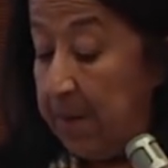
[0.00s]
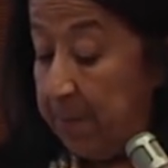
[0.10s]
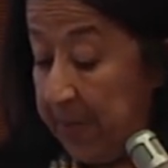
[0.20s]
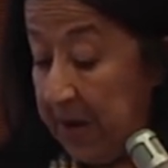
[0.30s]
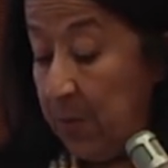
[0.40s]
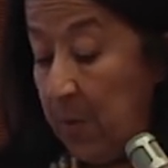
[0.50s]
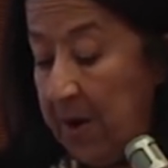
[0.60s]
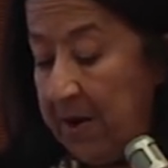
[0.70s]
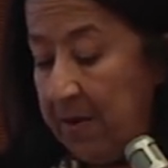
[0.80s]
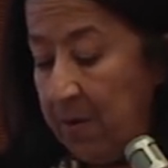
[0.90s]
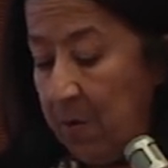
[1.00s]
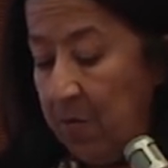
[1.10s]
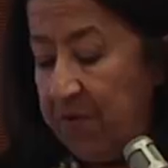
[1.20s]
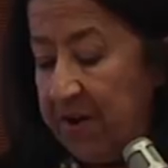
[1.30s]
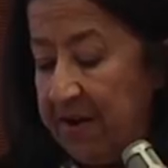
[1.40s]
Meanwhile,
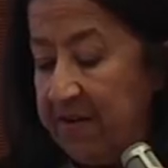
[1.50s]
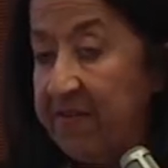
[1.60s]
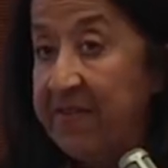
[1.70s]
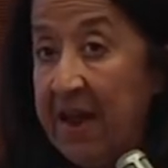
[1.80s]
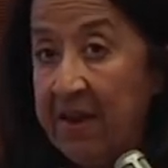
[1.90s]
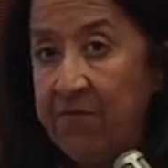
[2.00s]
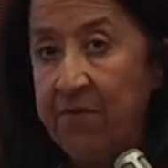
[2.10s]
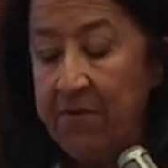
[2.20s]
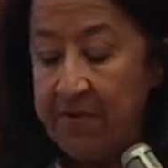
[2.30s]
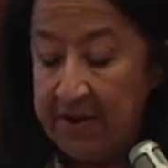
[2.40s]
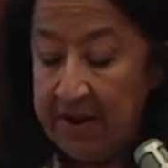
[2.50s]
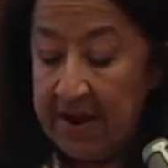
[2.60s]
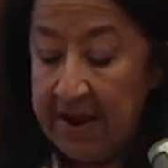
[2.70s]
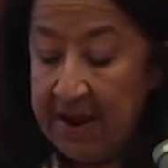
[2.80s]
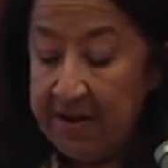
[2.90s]
over in Stanford,
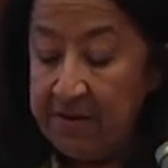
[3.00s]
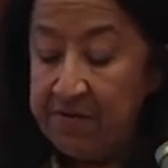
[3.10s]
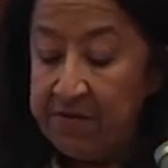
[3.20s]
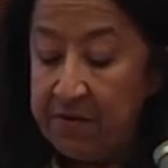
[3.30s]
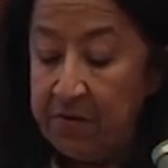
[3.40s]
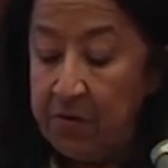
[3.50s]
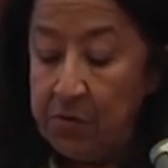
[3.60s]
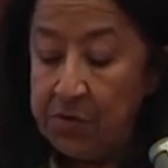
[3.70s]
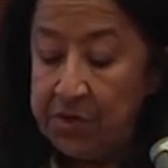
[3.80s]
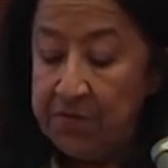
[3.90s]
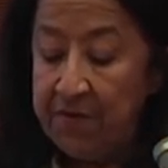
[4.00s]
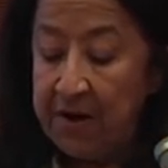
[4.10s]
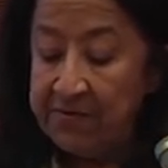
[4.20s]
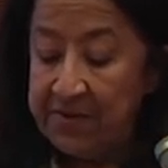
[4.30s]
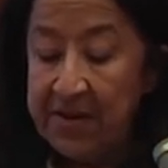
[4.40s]
an institution
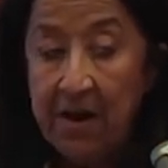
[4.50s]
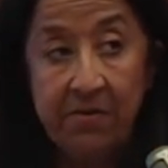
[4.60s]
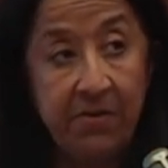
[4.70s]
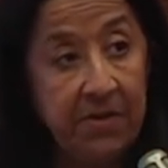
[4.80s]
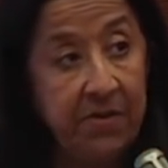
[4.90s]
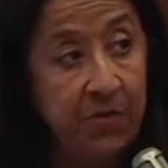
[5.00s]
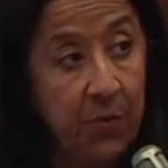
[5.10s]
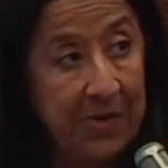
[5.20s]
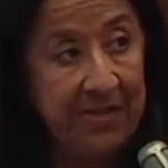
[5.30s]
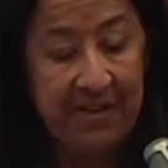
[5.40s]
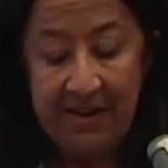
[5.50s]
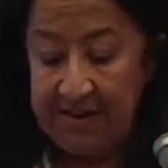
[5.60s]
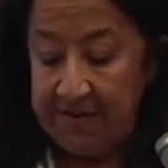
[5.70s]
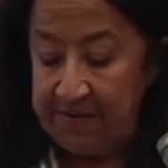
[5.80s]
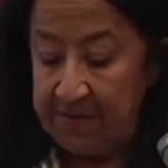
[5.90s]
founded 120
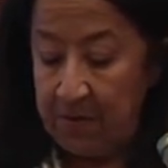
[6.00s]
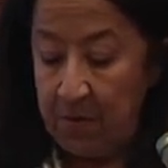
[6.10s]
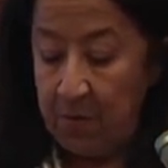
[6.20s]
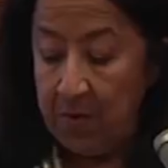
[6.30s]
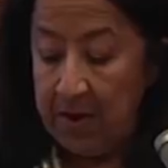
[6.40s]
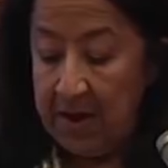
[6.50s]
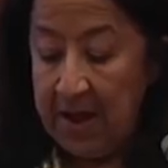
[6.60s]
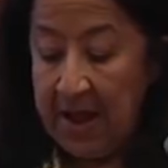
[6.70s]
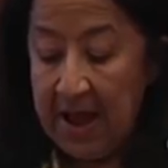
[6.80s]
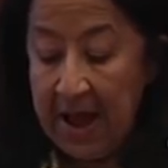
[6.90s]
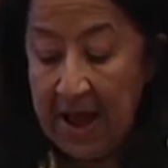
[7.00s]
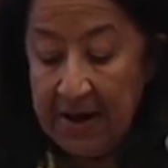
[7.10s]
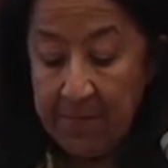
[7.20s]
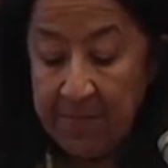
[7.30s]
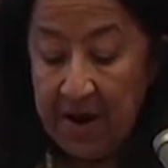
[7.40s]
years ago,
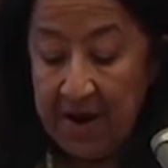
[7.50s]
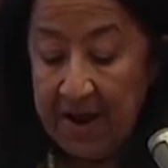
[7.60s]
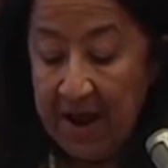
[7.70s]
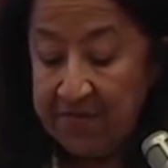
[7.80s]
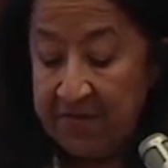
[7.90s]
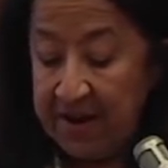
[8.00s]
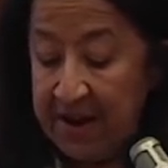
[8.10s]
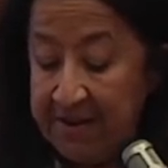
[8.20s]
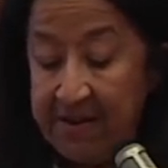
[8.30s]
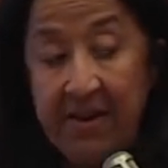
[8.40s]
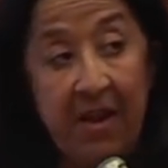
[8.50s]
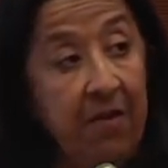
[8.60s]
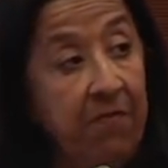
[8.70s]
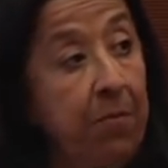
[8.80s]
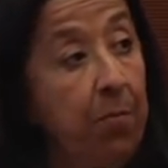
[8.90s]
alumni have created
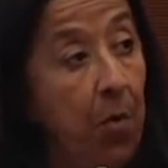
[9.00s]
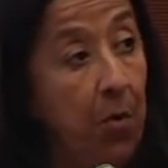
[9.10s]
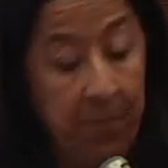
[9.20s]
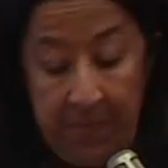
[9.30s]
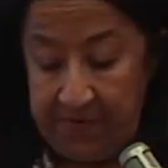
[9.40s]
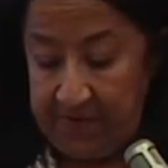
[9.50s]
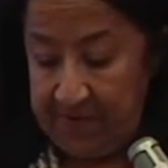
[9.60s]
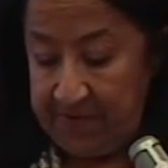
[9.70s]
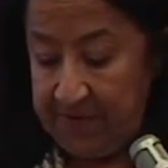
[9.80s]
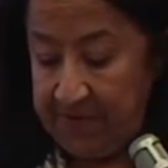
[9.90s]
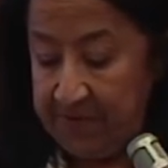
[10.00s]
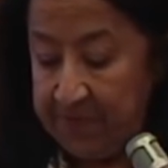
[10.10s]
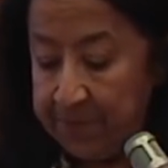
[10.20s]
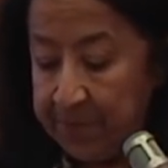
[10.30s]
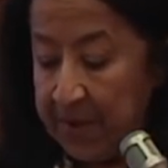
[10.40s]
even more businesses,
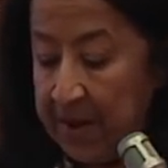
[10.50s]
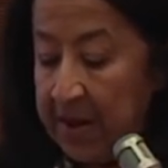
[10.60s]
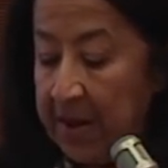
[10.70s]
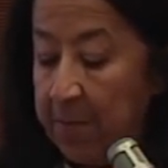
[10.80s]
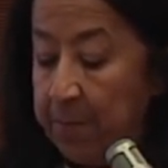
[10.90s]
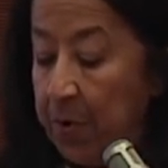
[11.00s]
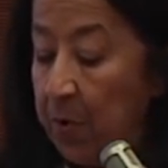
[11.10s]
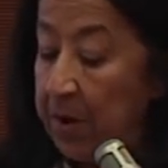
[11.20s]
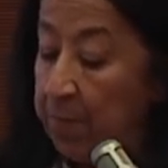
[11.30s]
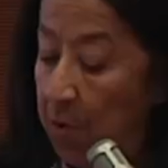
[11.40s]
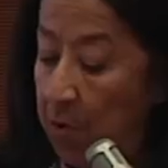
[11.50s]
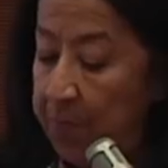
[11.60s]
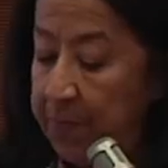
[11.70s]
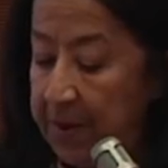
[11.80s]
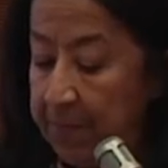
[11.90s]
employing more
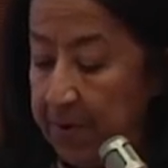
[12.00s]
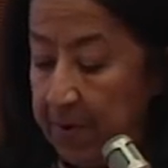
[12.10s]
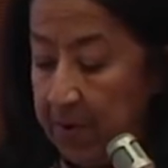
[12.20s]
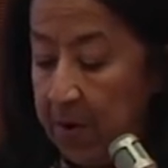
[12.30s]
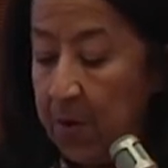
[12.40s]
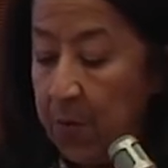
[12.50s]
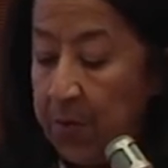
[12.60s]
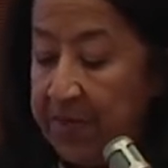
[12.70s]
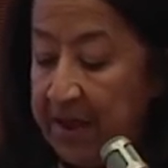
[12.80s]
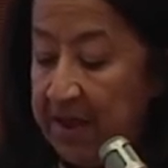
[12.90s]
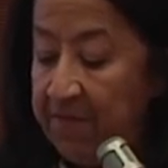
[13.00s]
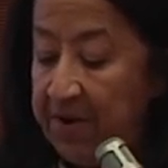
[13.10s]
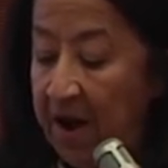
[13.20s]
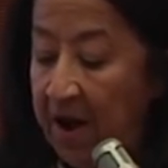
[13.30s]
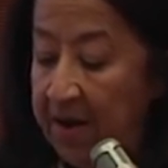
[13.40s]
people with
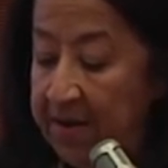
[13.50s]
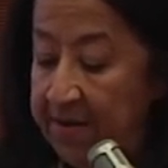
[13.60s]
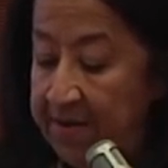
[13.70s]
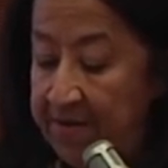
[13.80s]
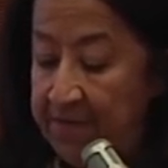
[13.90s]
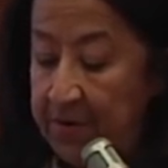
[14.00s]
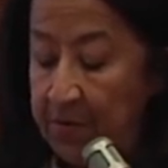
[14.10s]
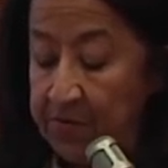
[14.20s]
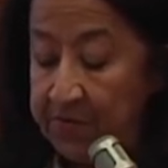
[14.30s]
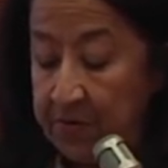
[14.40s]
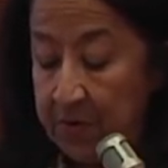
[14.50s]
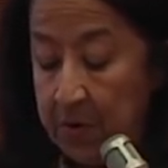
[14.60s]
even higher revenues.